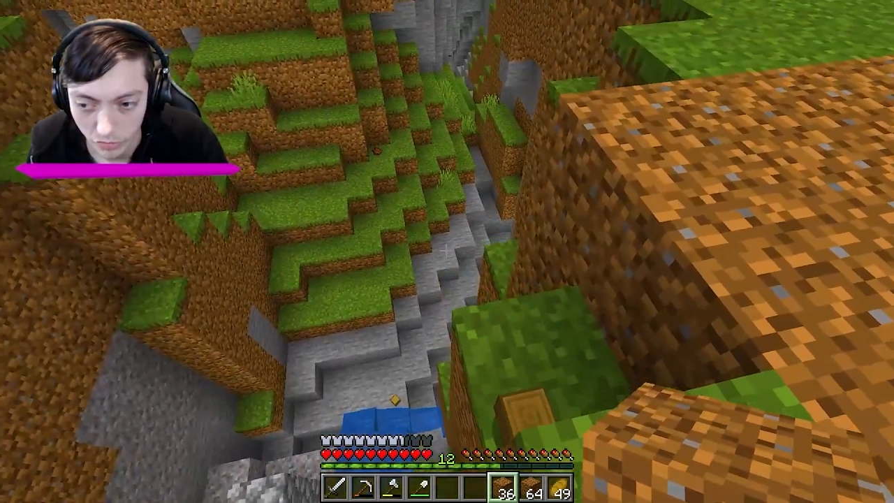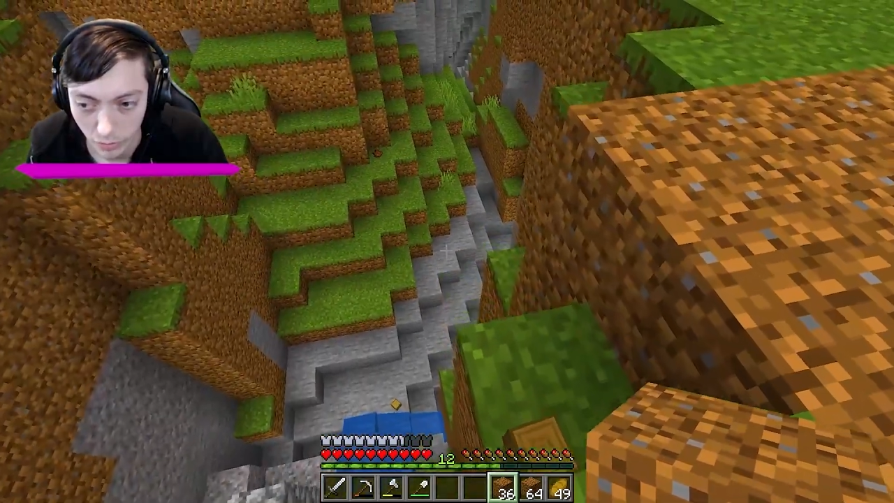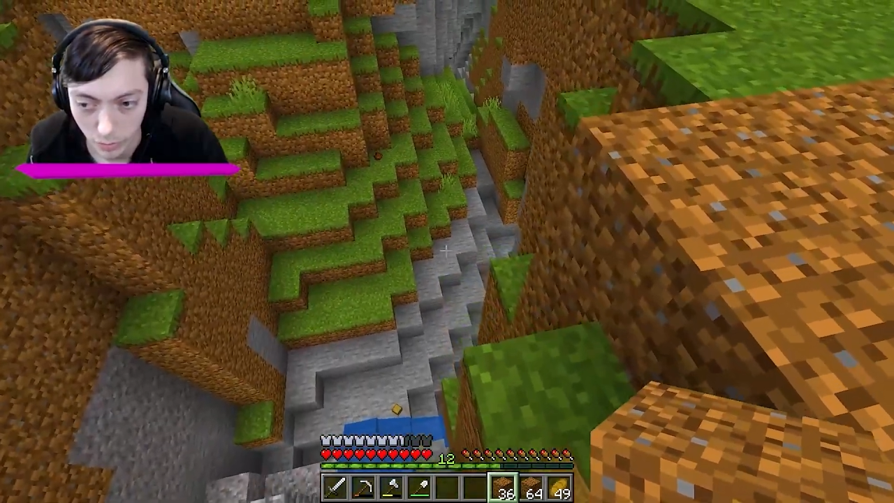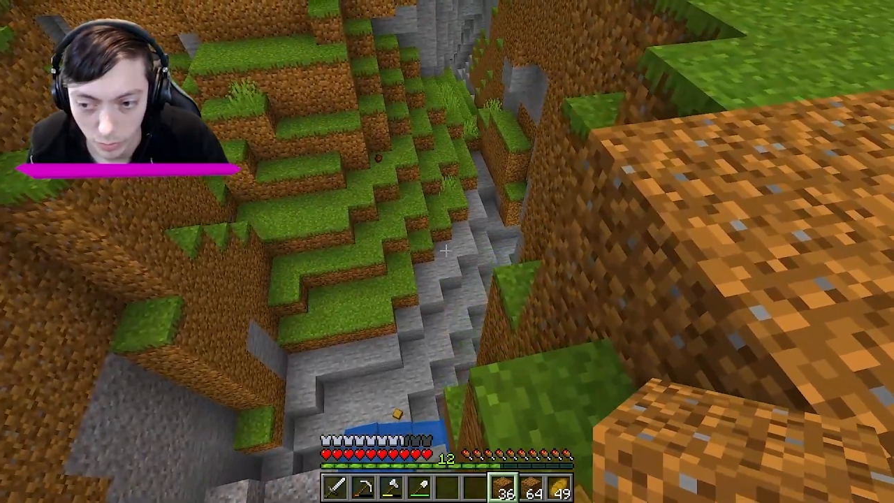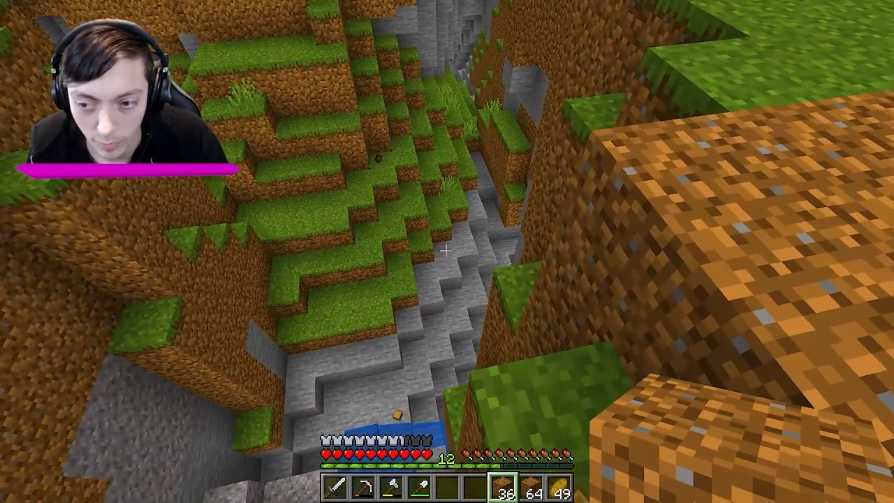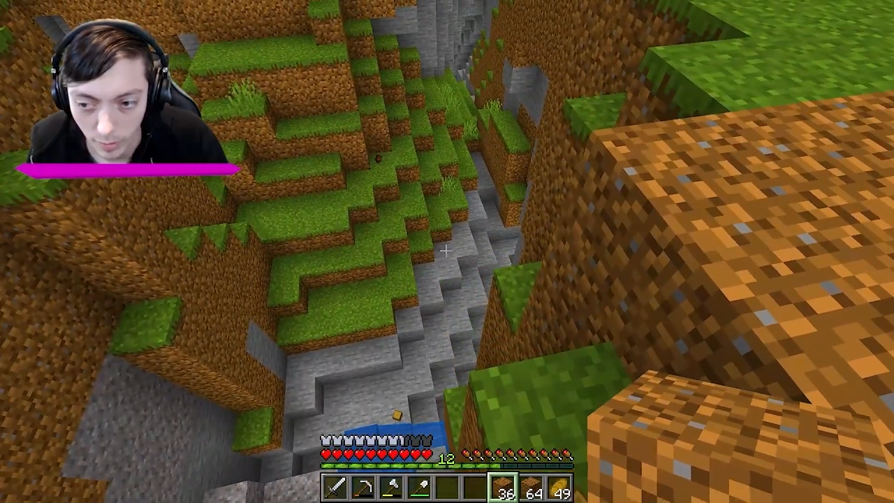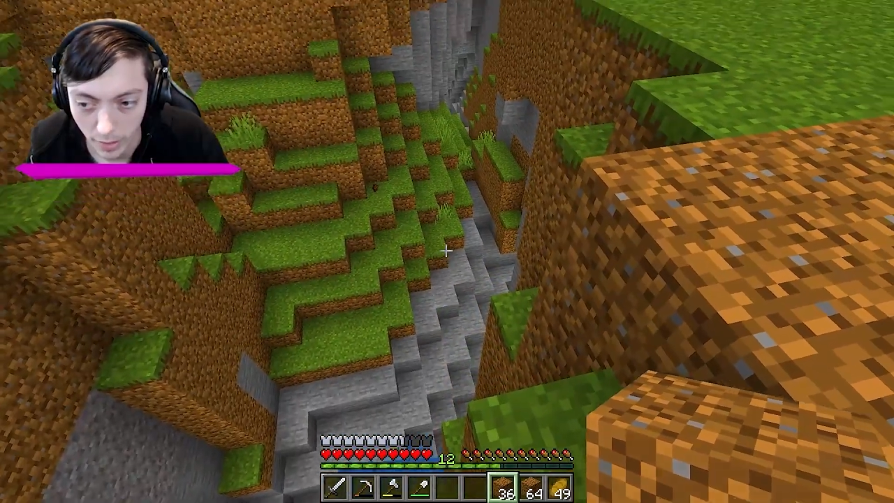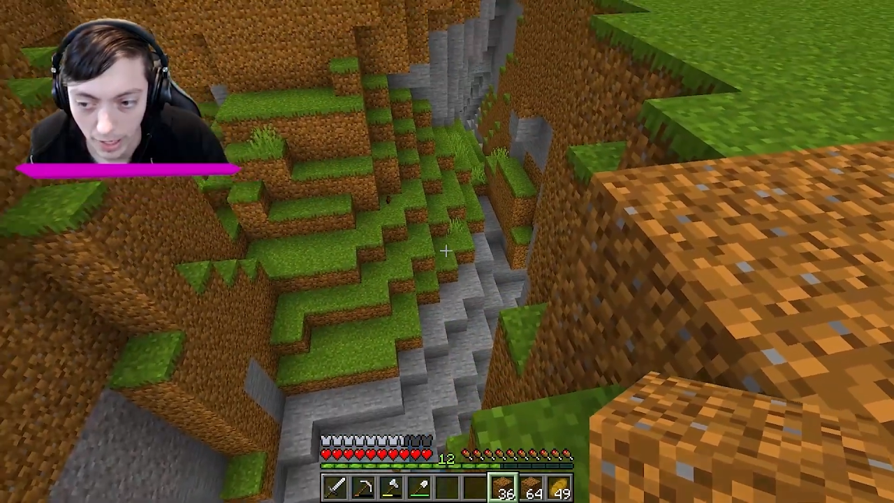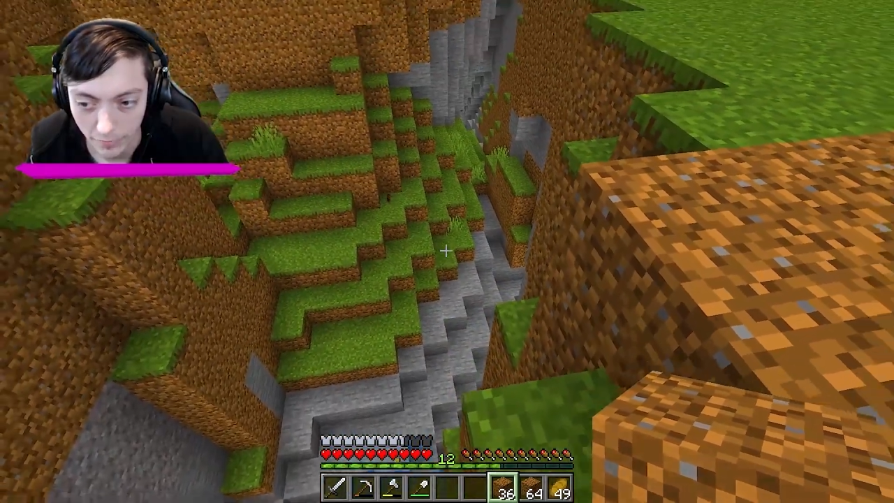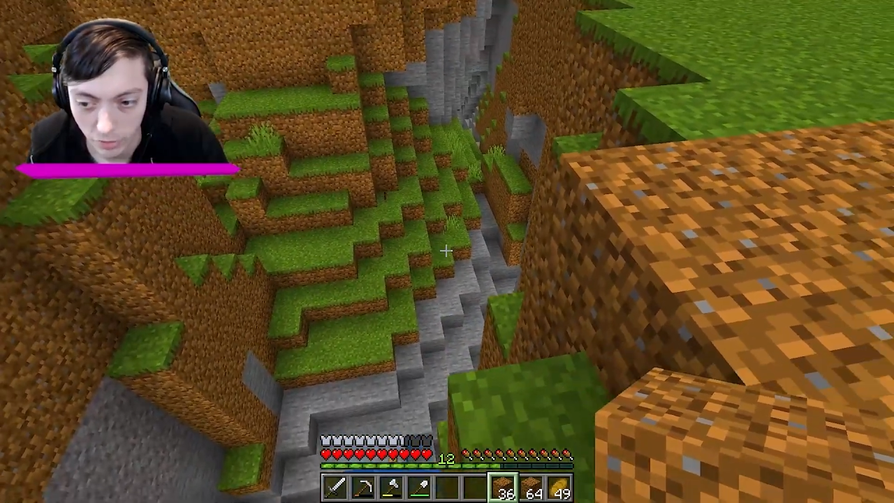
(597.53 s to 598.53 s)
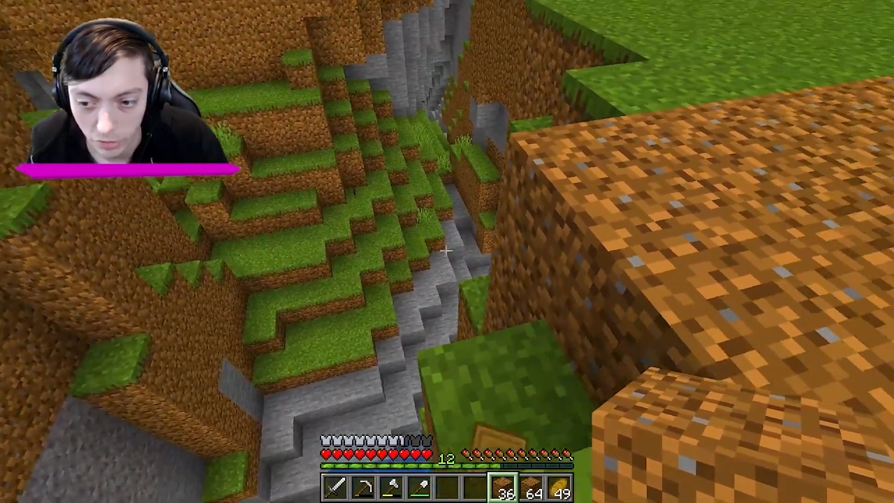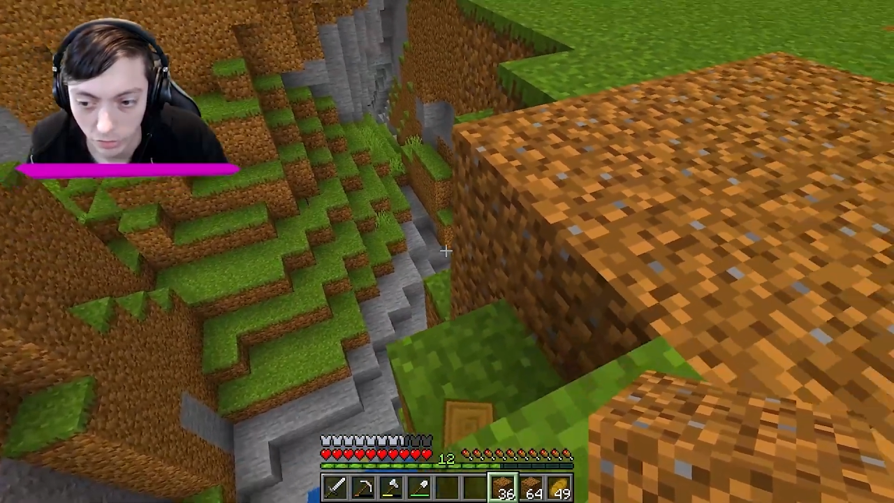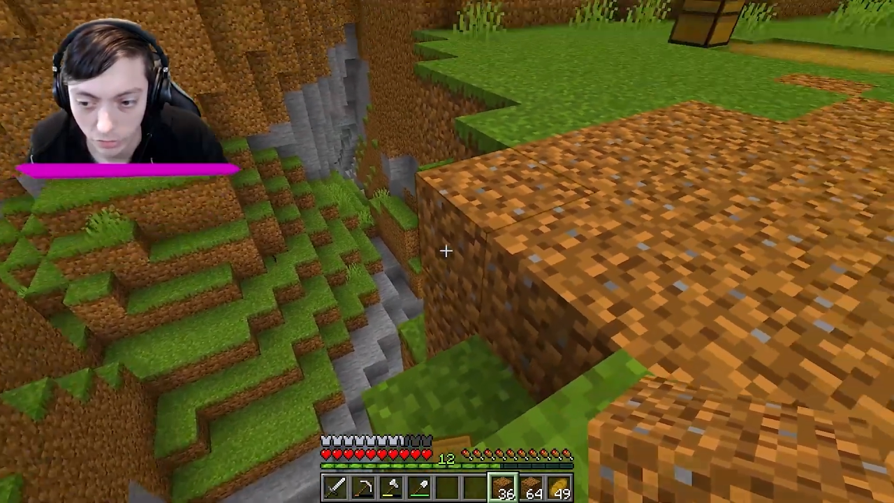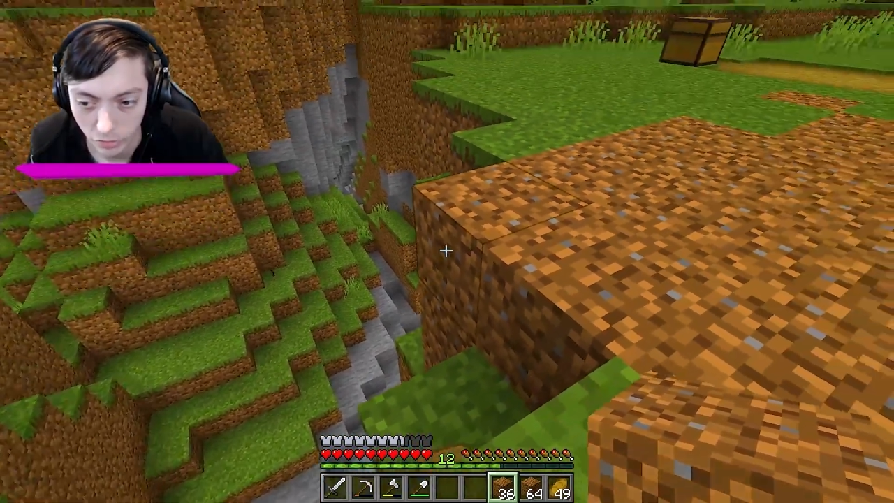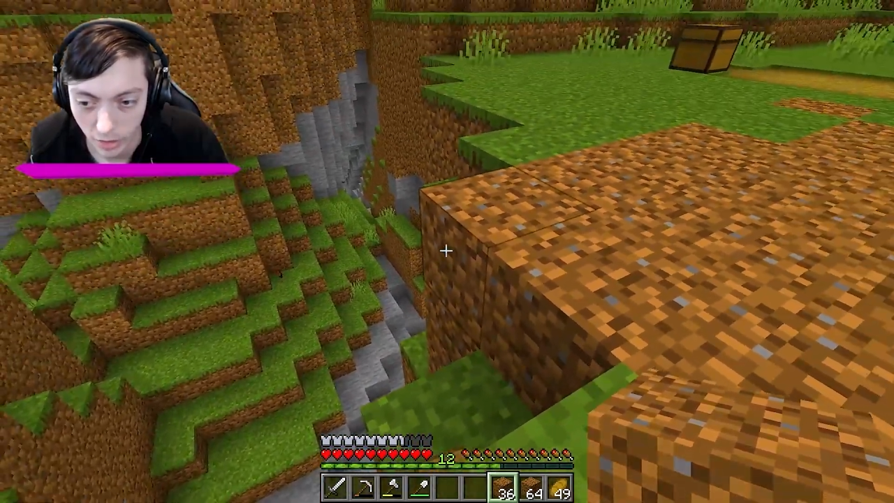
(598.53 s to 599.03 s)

so we might have to just do